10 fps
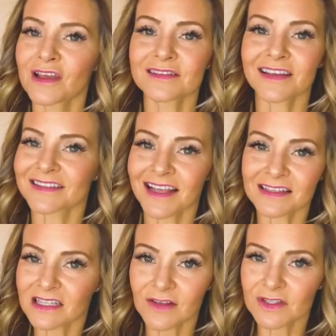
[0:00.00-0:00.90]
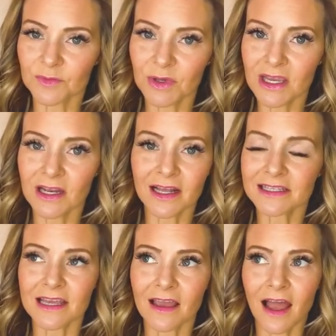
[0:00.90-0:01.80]
success loves speed and I
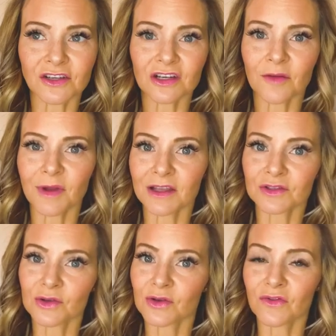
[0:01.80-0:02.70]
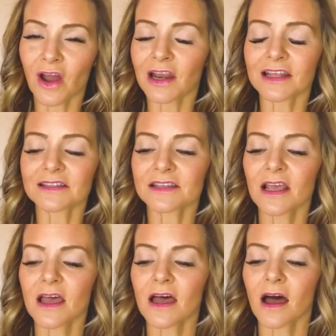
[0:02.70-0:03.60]
take action on my intuitive guidance
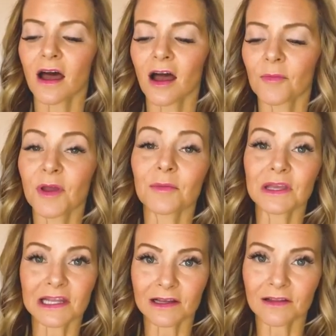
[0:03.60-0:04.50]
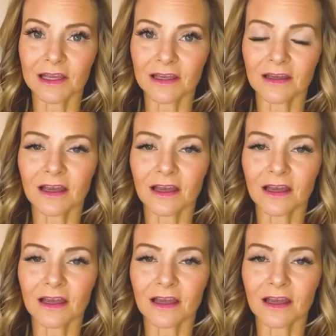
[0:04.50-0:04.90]
um, immediately.